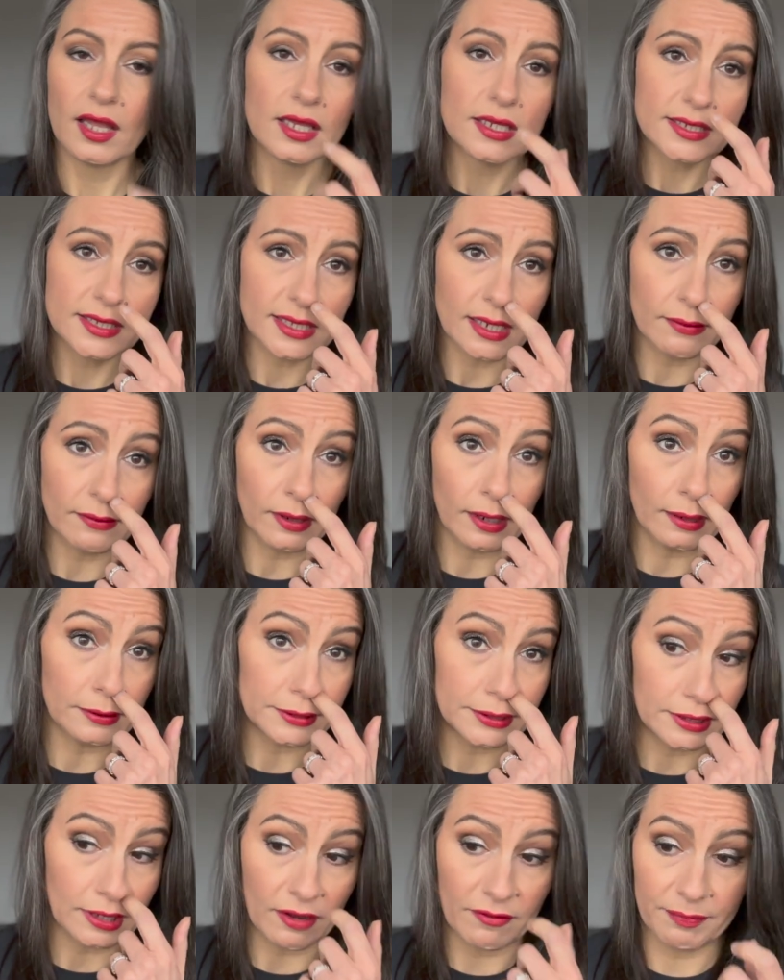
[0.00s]
So
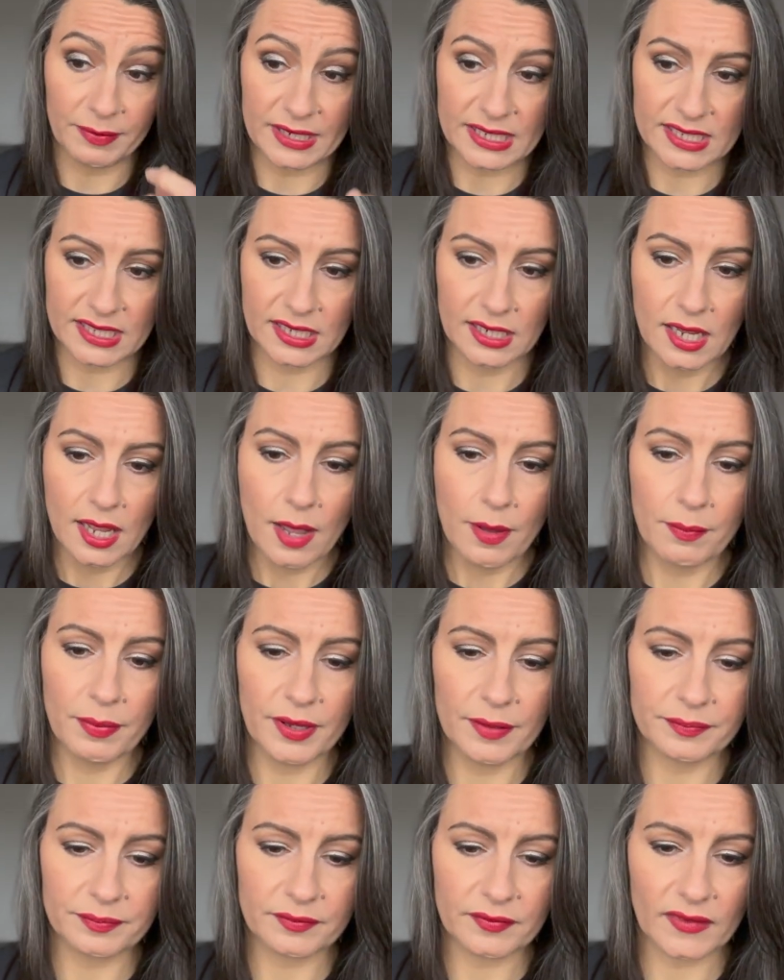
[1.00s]
I've binned it,
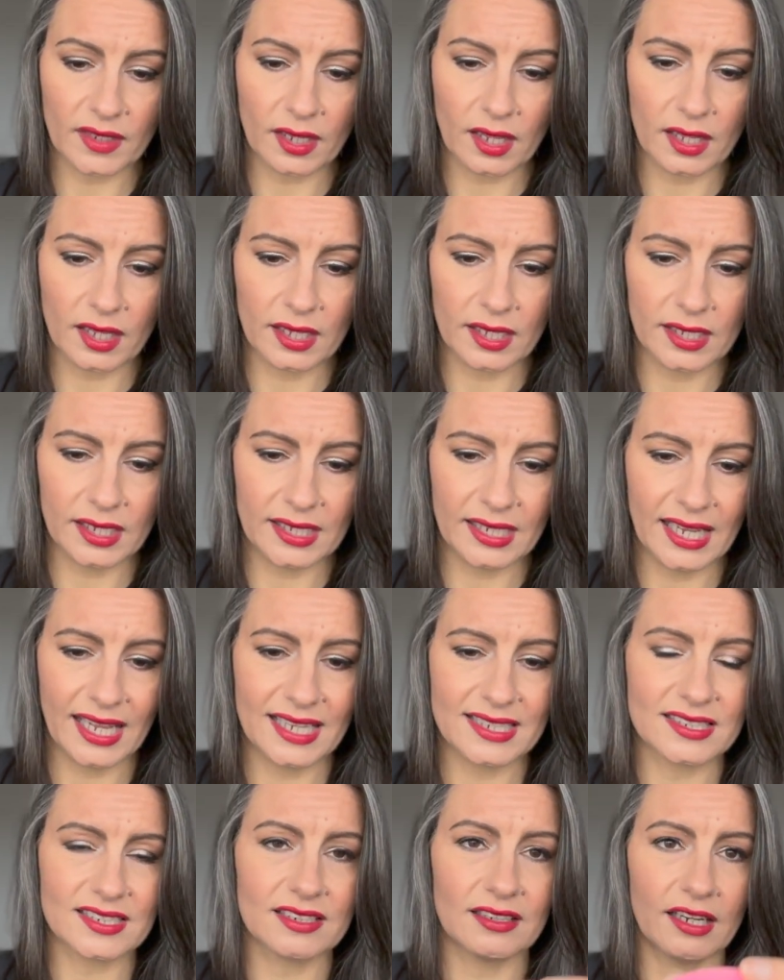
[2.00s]
but it
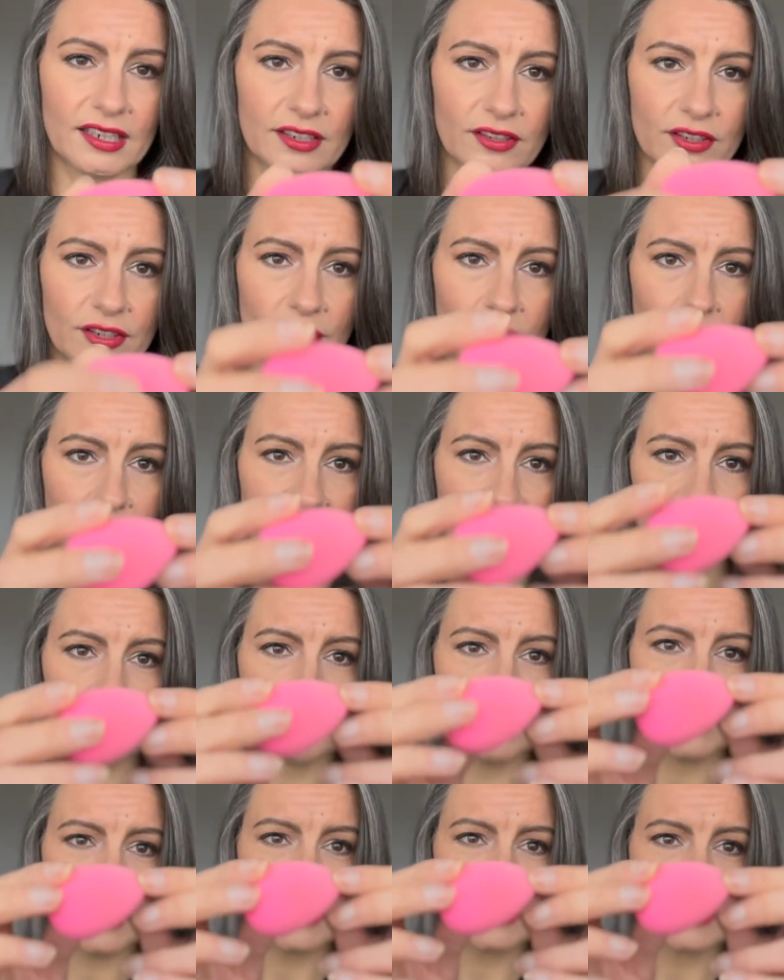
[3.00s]
has kind of got,
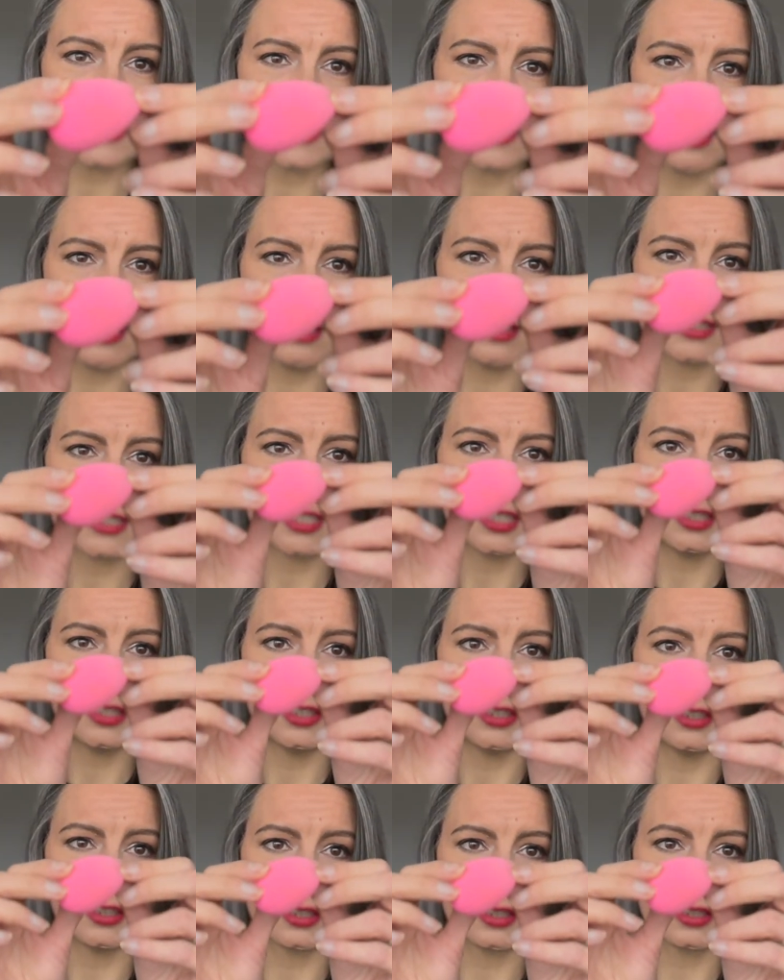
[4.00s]
when they start to
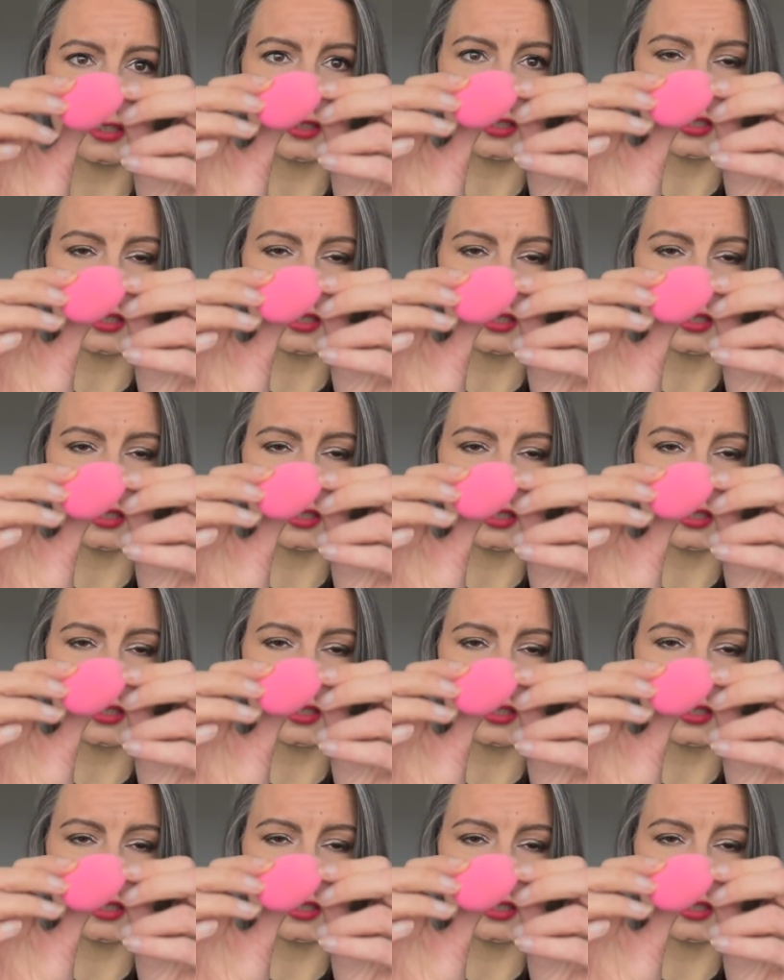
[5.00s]
look